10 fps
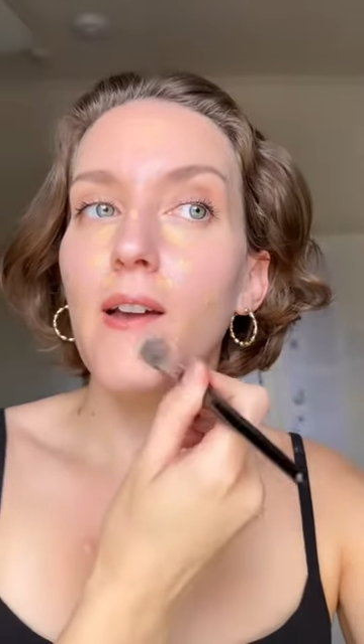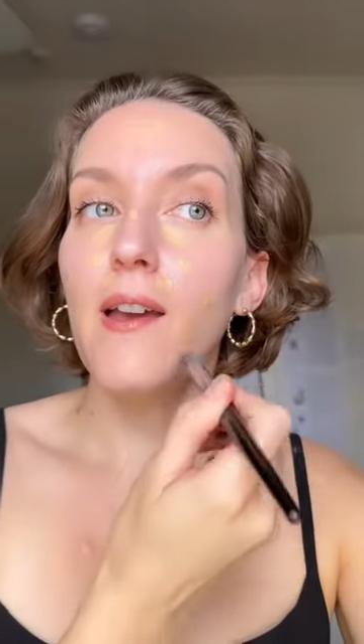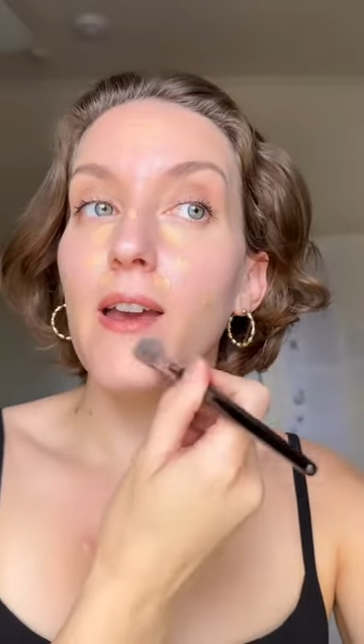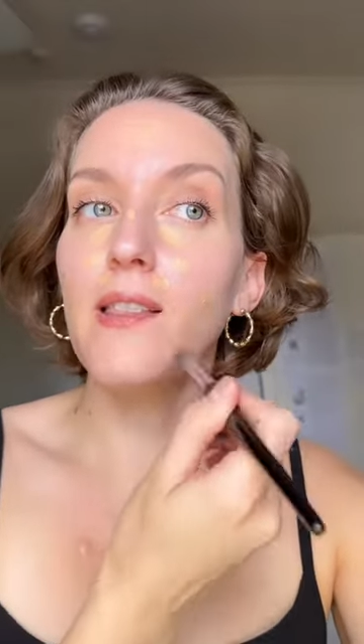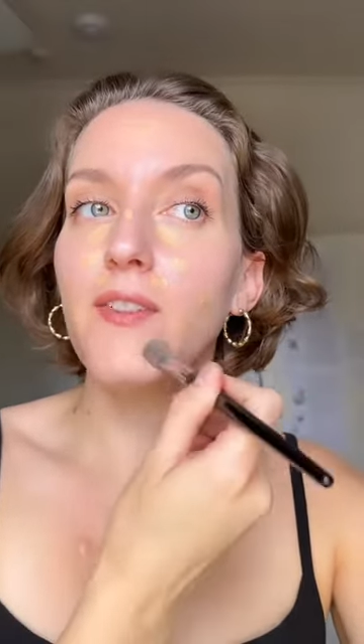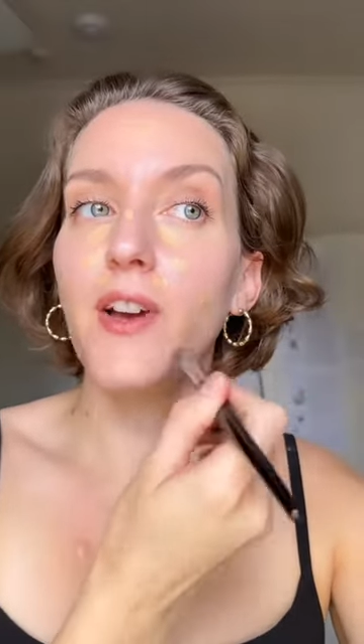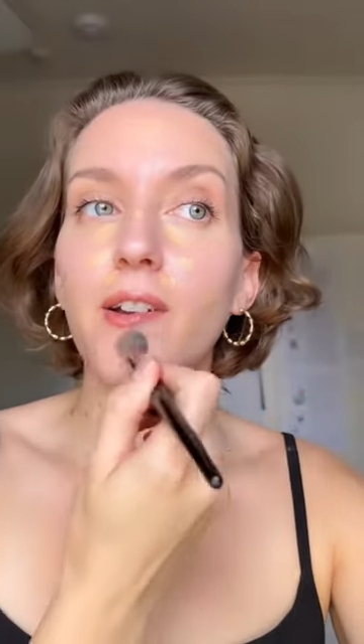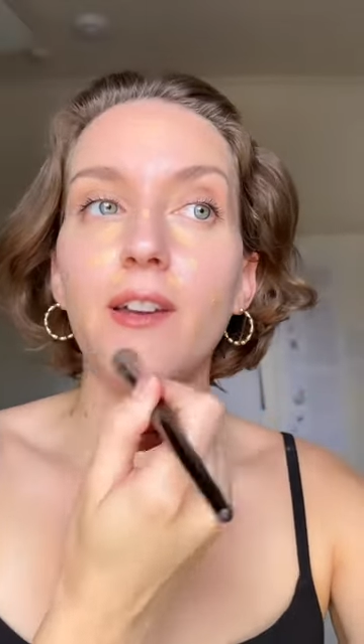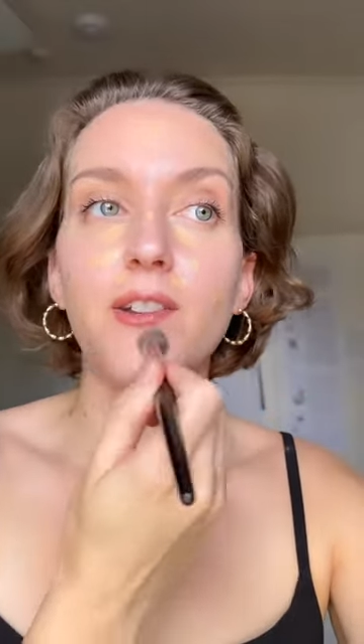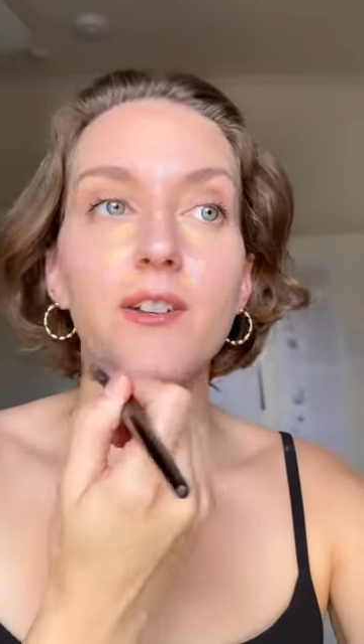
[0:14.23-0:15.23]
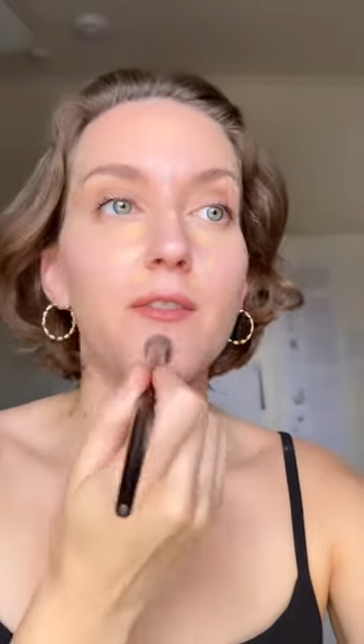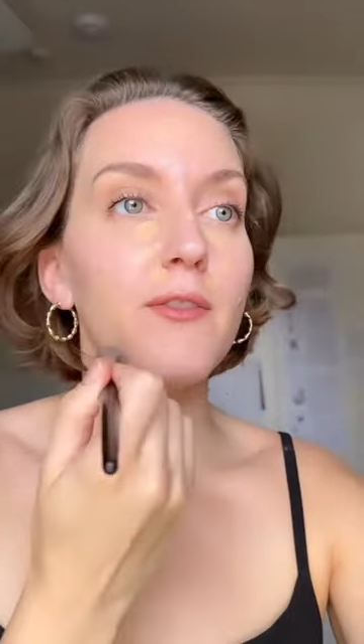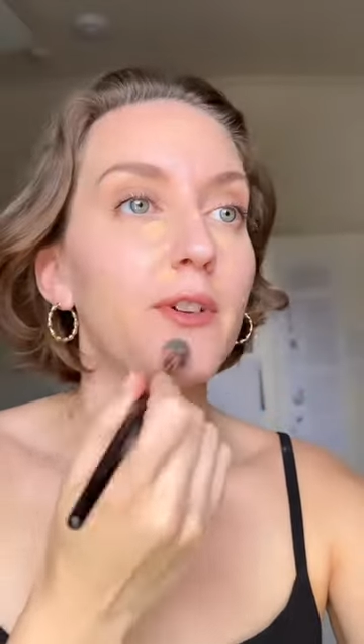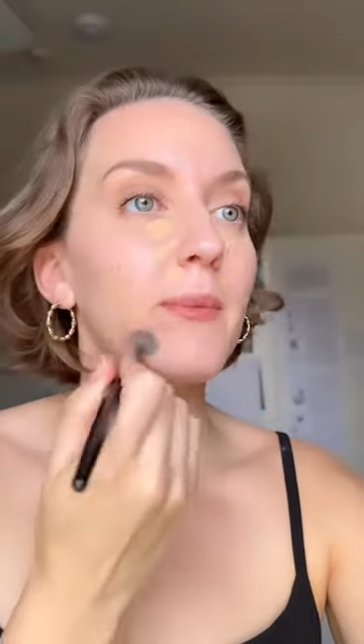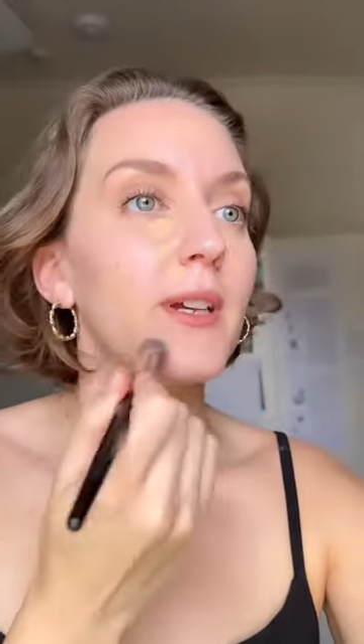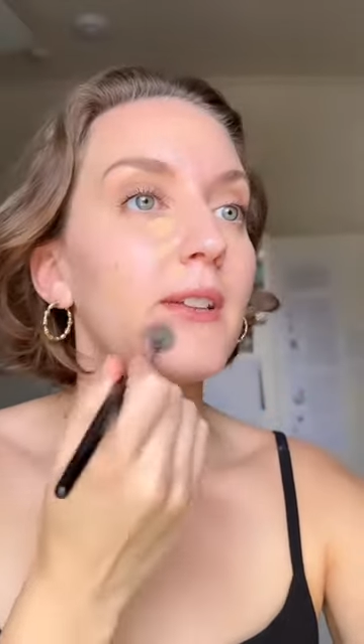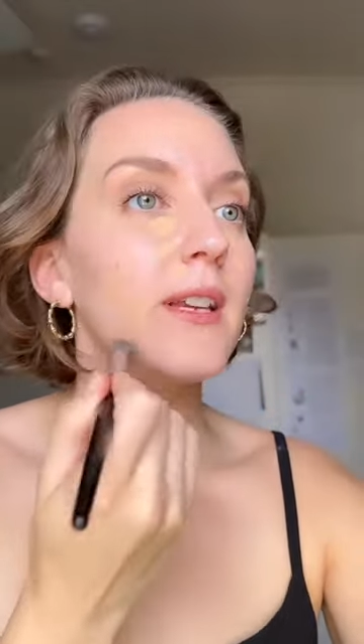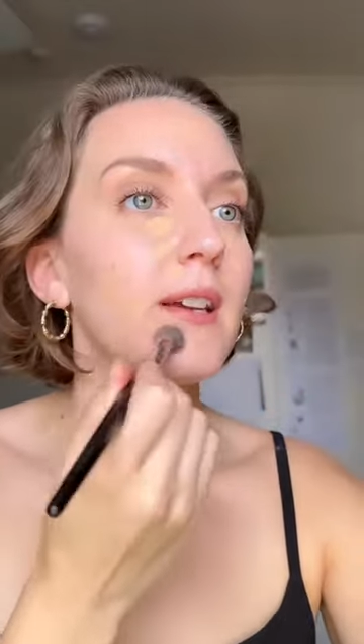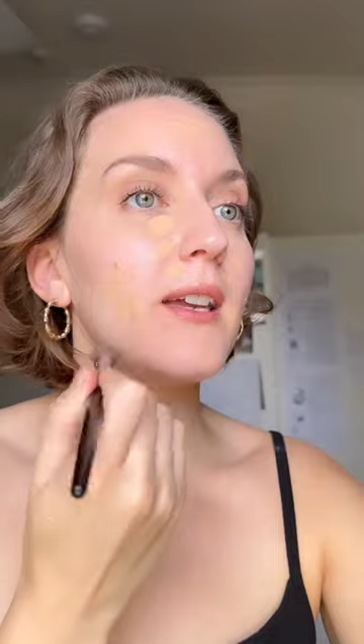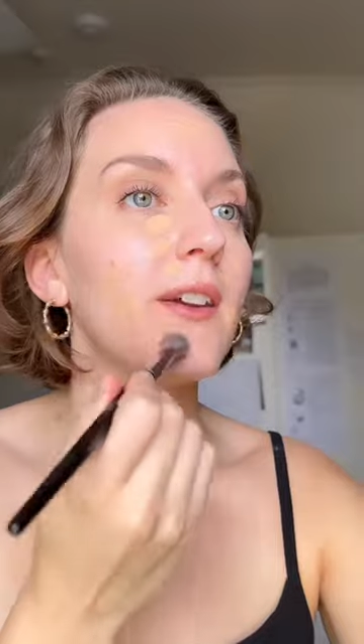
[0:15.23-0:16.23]
and the foundation from the
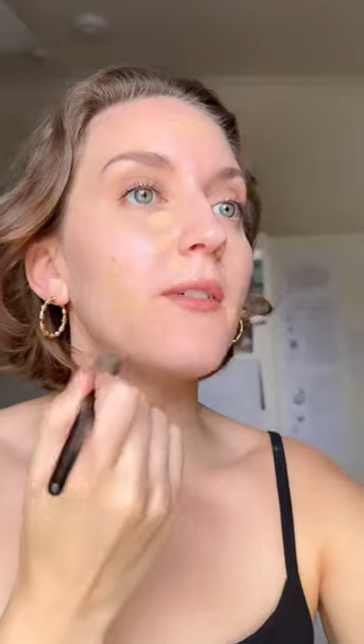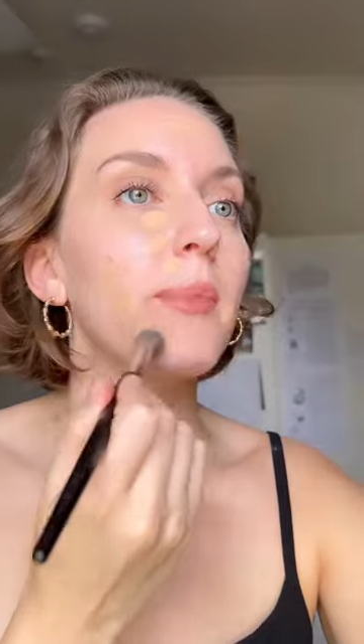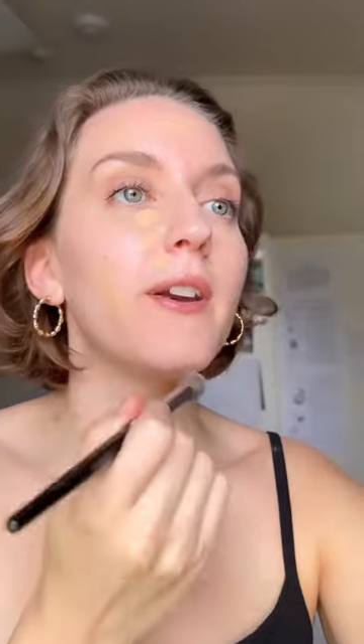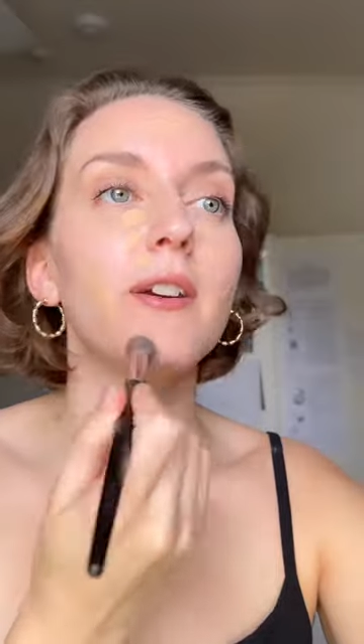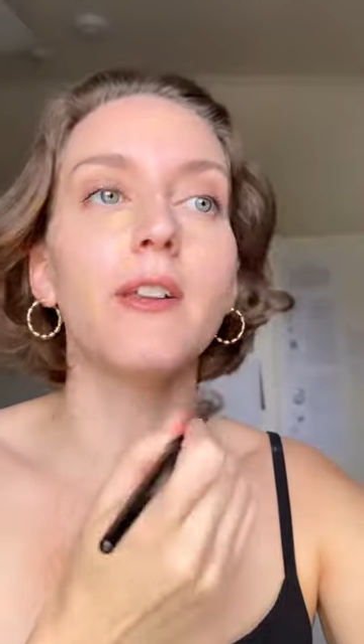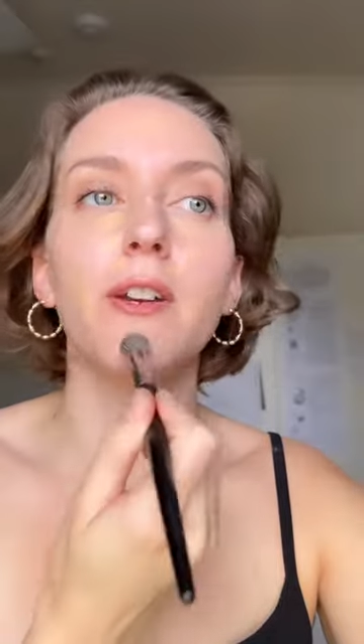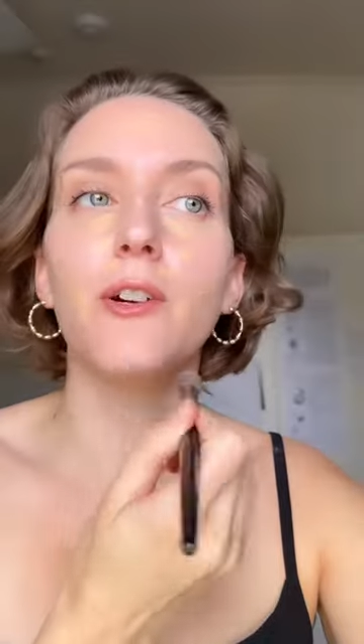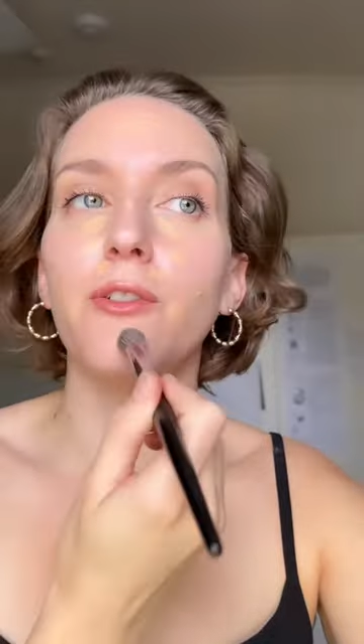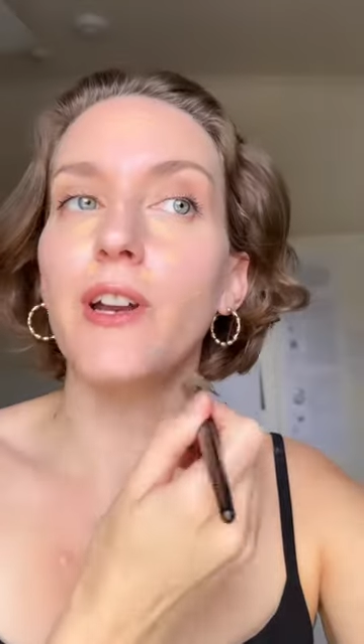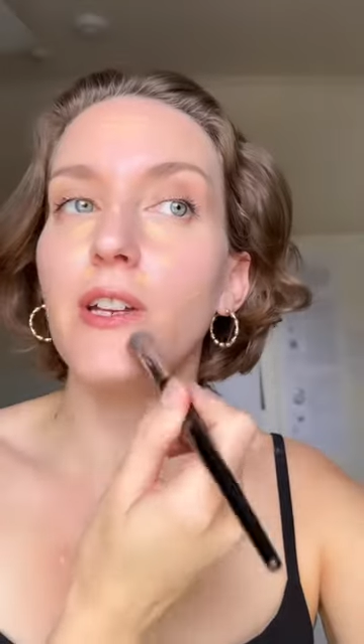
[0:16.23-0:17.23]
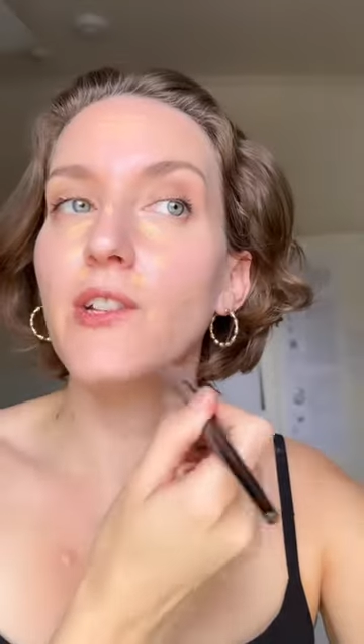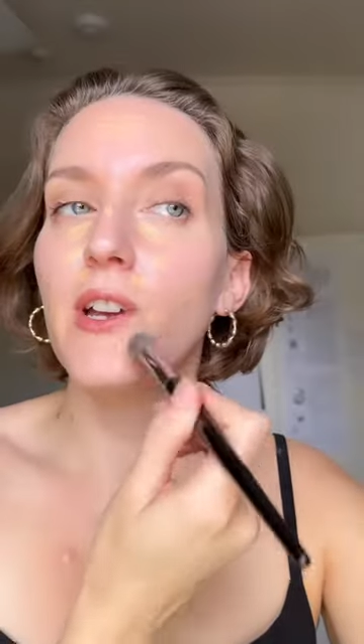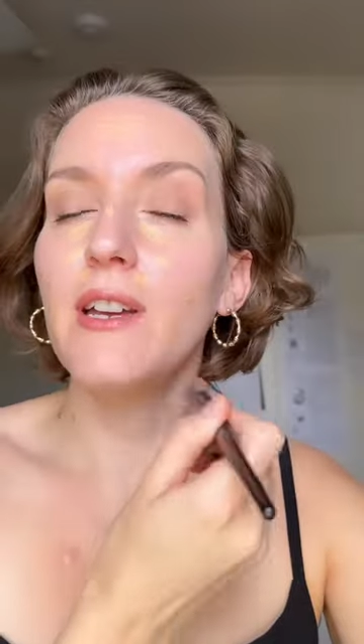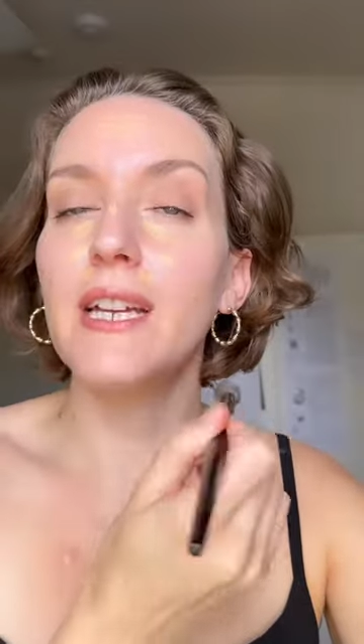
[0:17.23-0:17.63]
Clinique Even Better Clinical range